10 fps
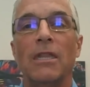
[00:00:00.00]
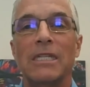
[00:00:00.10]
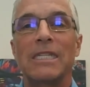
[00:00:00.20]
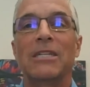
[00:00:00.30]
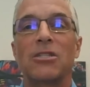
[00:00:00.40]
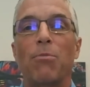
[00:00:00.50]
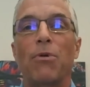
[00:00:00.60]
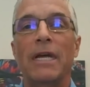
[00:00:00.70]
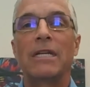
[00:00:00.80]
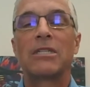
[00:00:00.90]
this is a
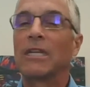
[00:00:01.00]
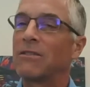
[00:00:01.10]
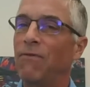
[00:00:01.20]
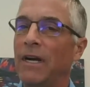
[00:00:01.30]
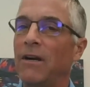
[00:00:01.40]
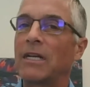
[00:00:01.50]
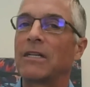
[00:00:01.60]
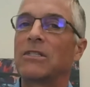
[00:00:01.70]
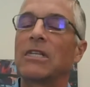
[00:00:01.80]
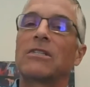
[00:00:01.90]
place that's very
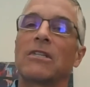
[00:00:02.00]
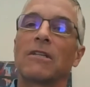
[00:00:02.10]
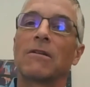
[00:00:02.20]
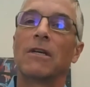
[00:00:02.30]
consistent